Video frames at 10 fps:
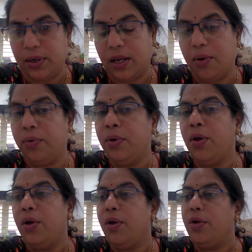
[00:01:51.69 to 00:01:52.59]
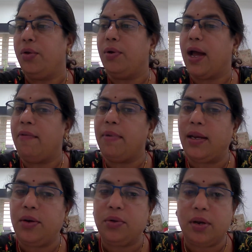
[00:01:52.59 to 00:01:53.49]
Now you have
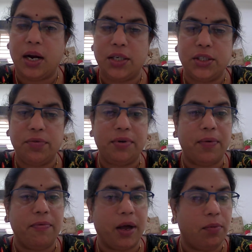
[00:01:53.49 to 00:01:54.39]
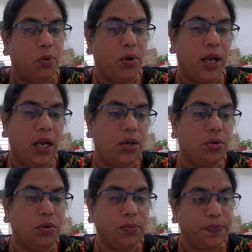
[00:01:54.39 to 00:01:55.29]
many rudraksha from 1 mukhi
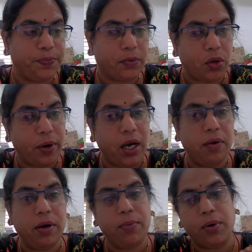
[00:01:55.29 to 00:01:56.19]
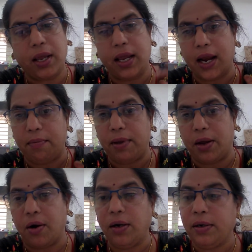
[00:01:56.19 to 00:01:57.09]
to 21 mukhi and
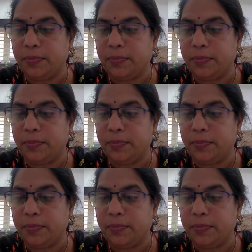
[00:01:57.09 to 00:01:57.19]
beyond.